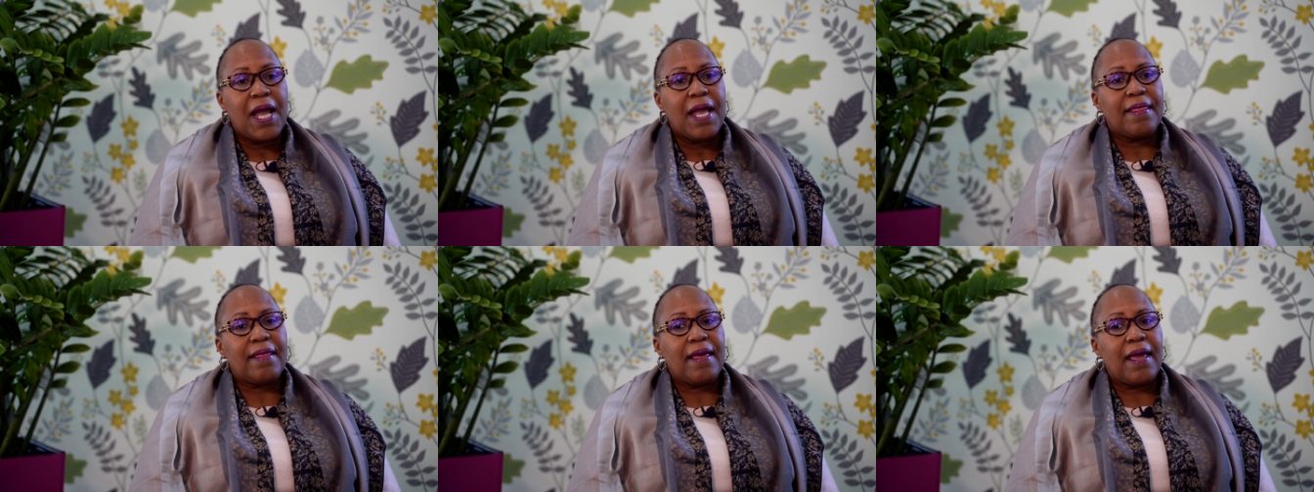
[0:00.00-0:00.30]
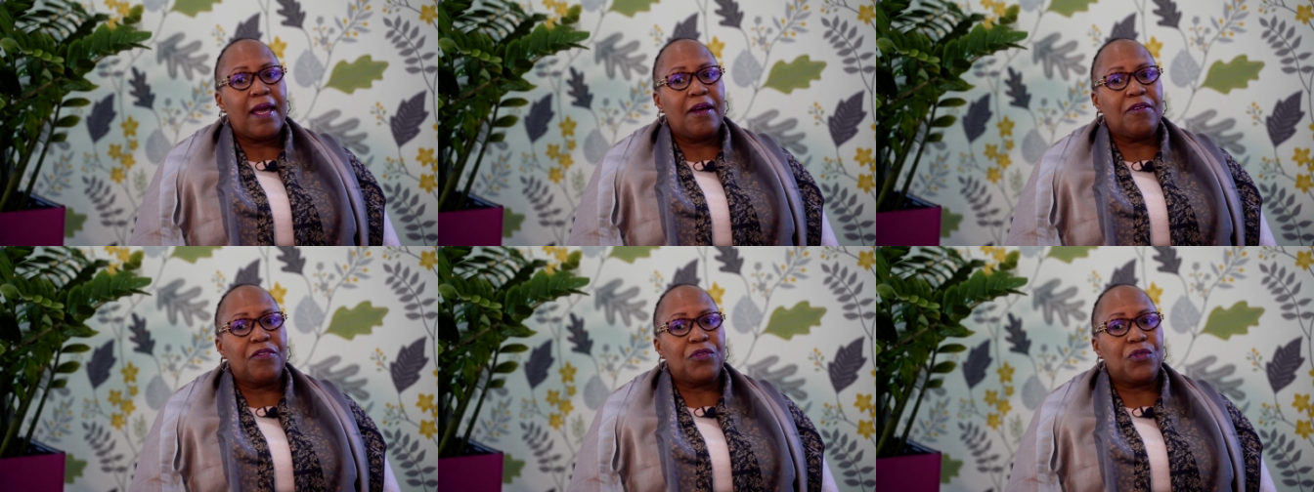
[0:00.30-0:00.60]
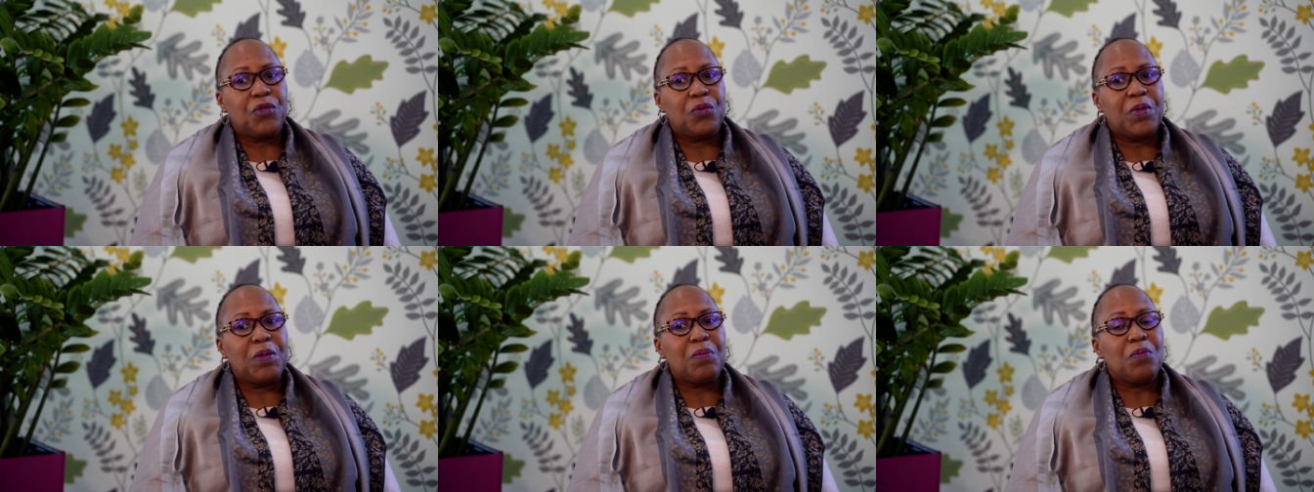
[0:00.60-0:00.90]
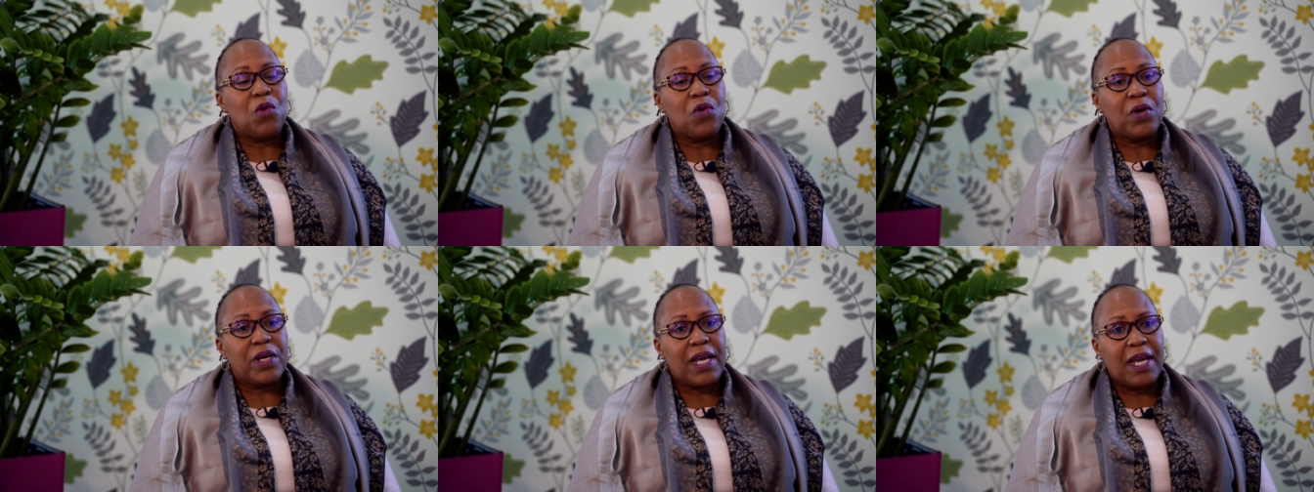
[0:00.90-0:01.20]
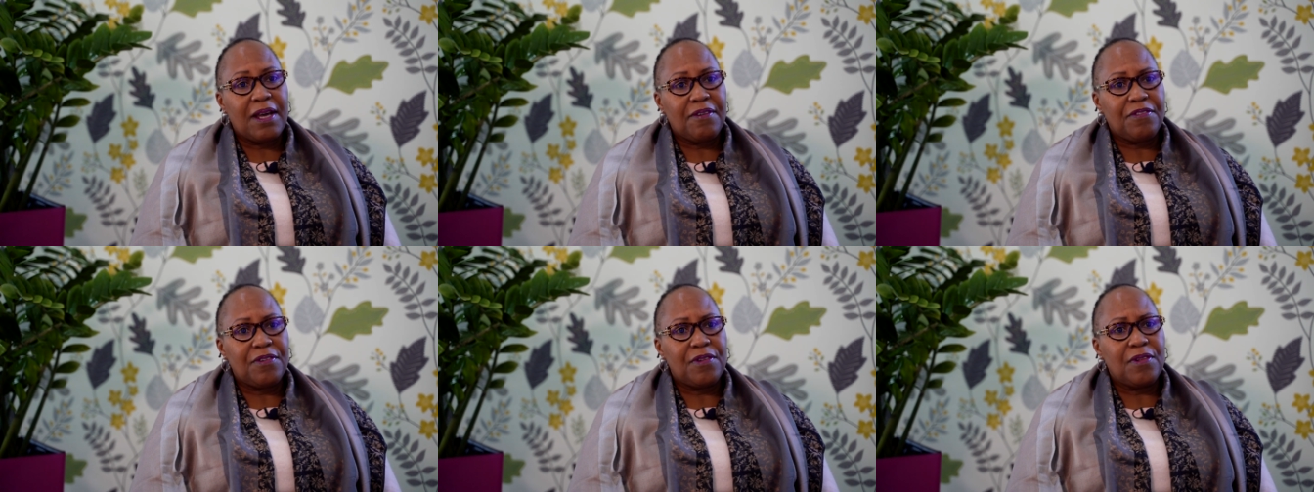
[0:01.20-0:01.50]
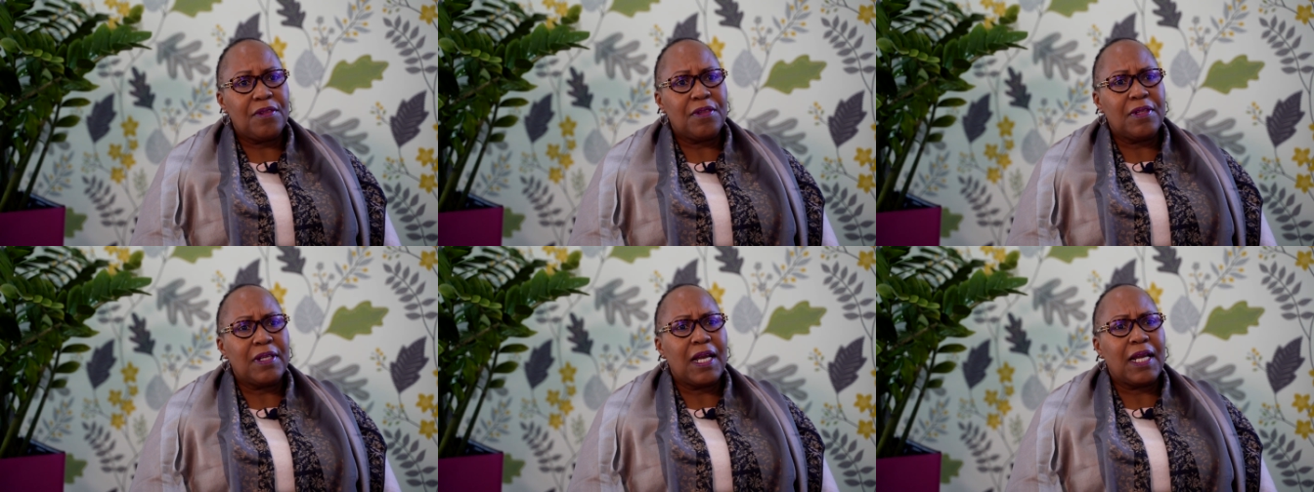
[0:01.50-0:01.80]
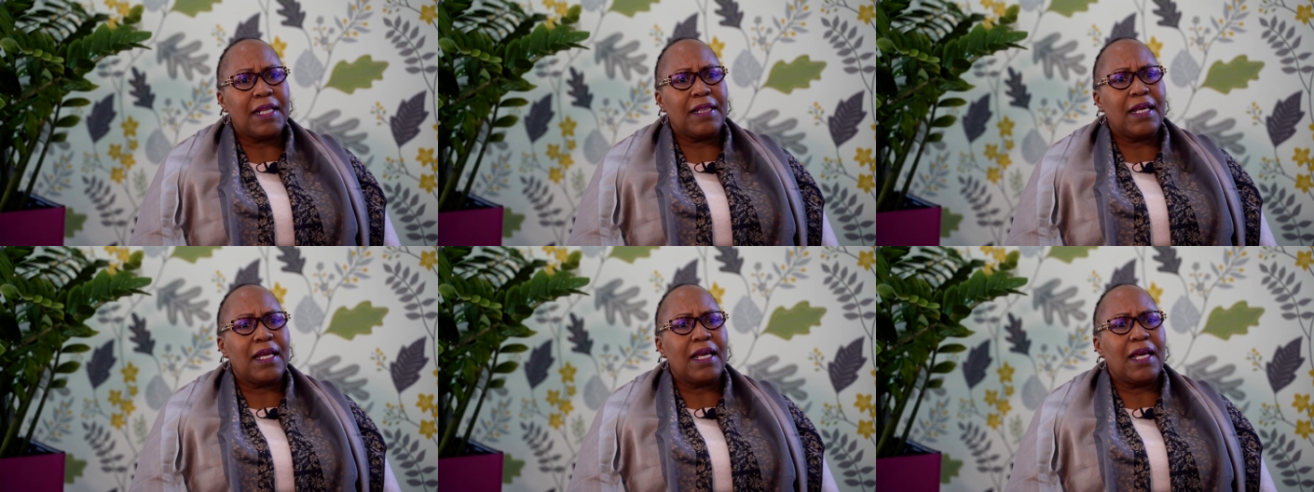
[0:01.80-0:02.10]
They have to be more careful.
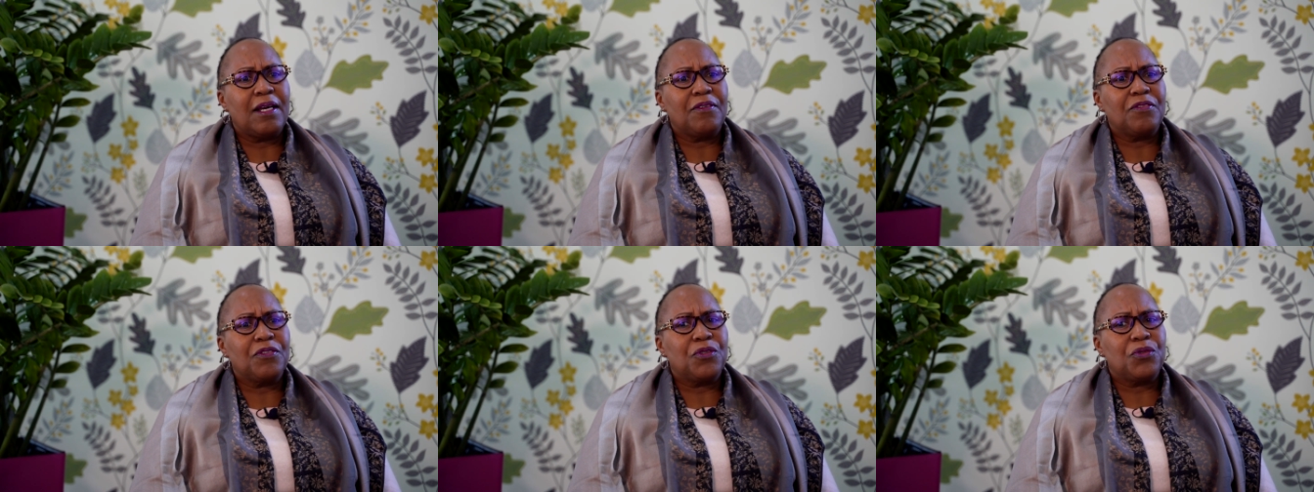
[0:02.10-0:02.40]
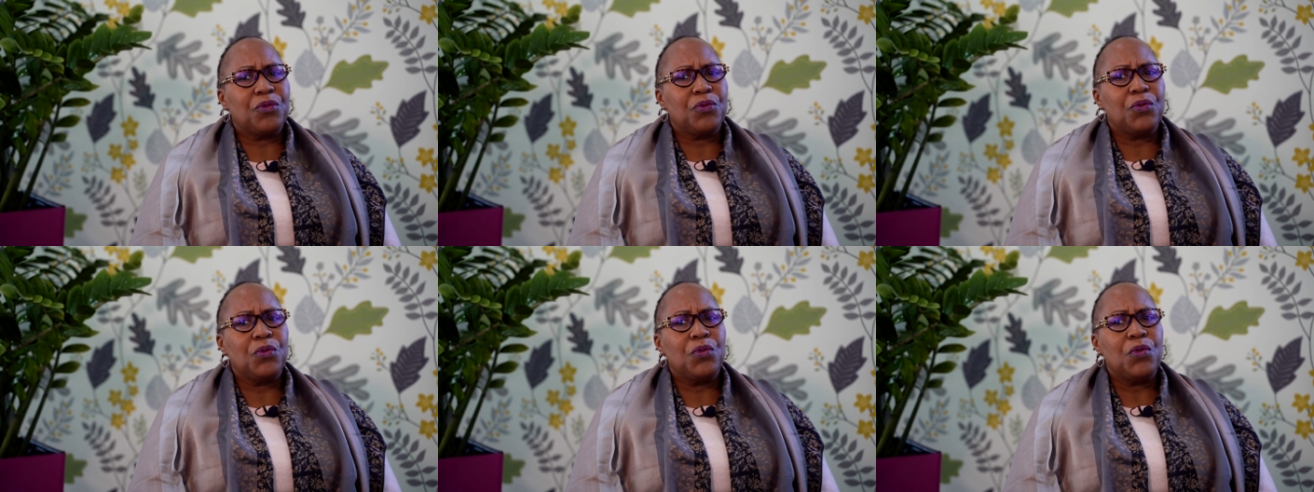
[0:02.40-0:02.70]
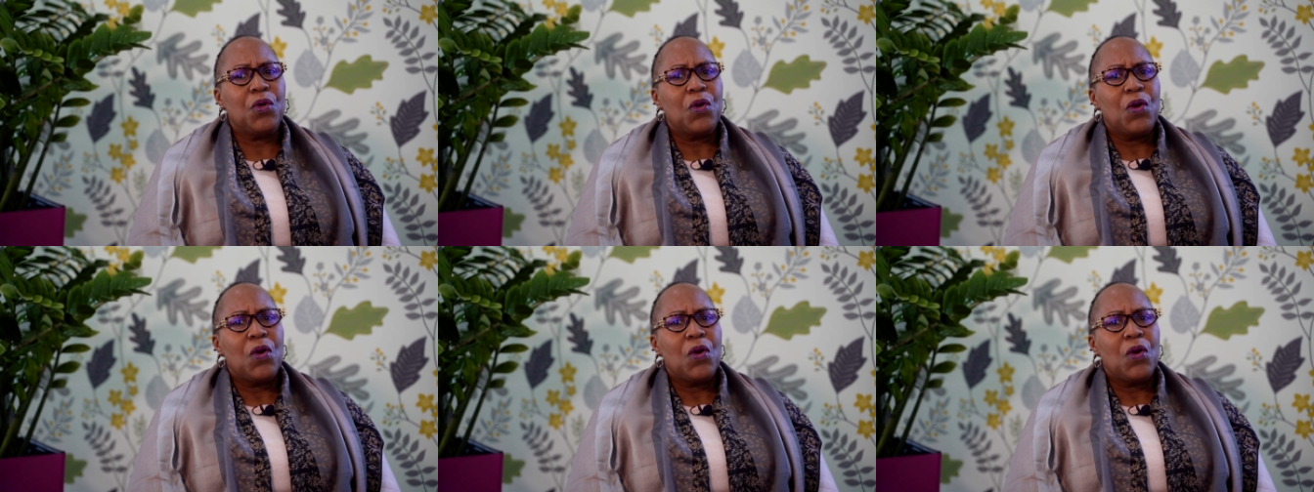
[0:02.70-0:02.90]
They have to